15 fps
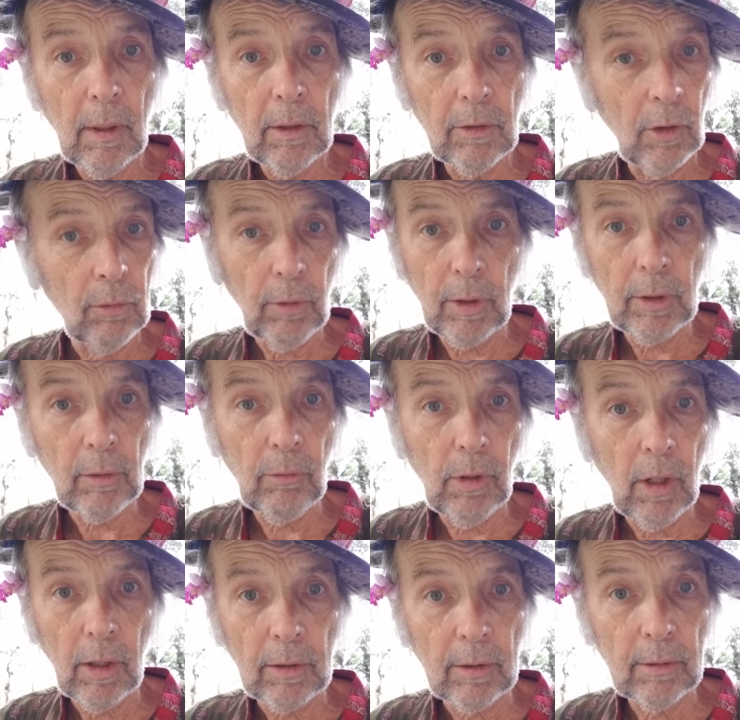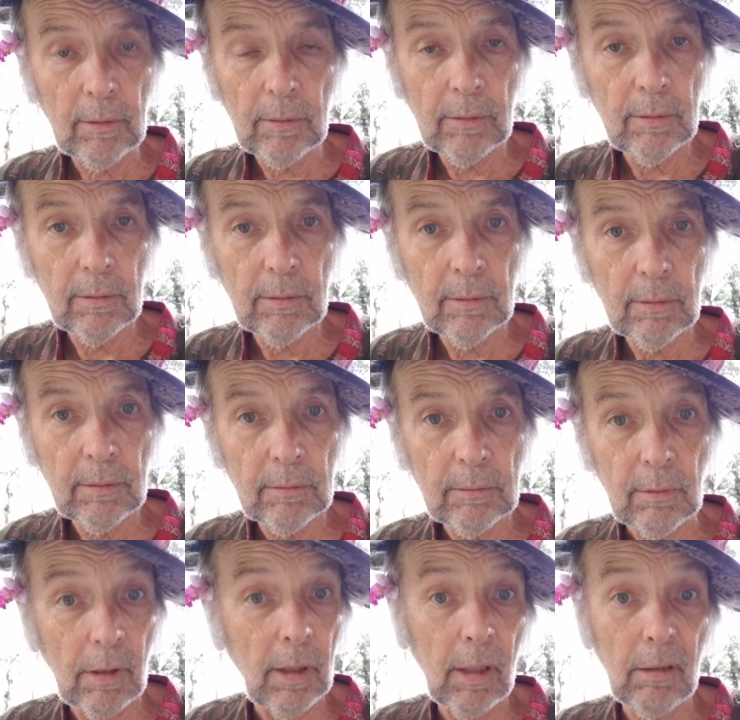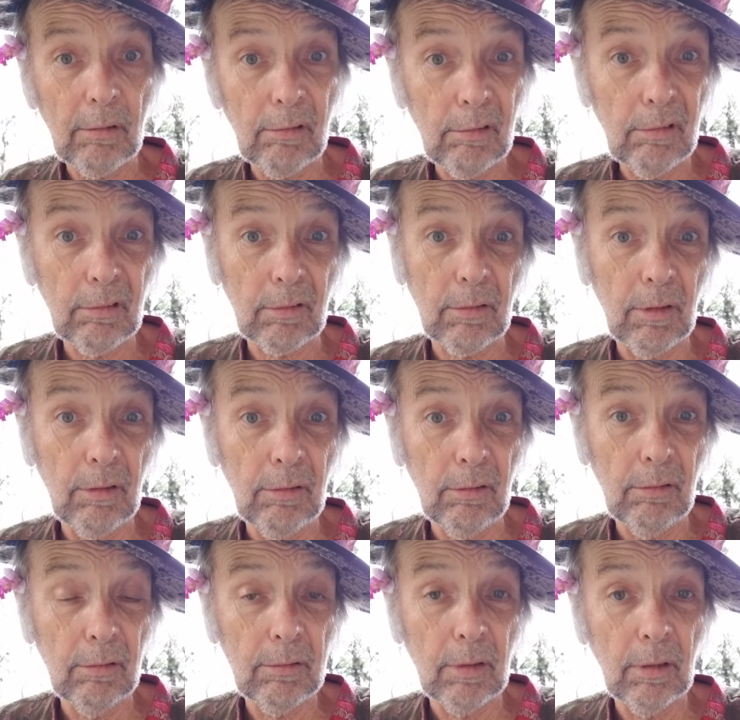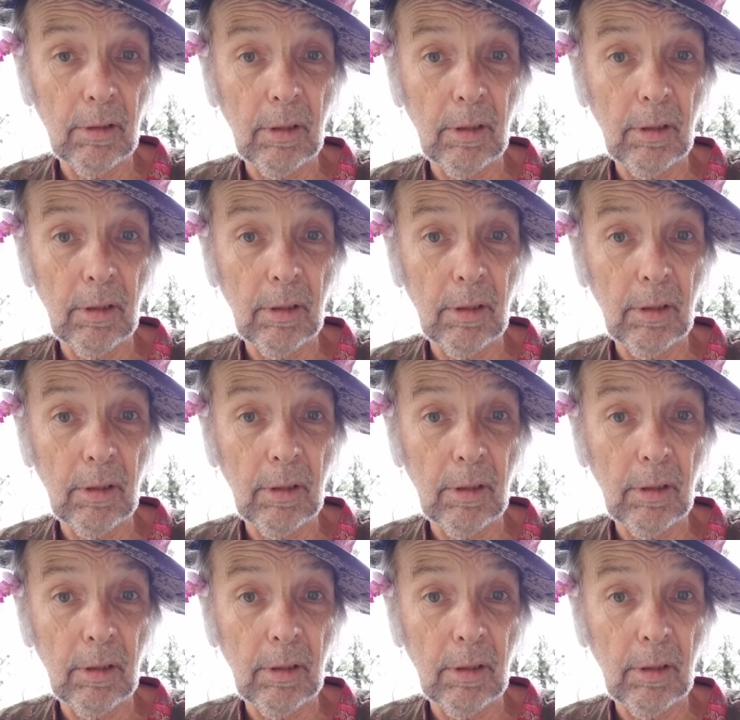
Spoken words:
no running water, hot or cold,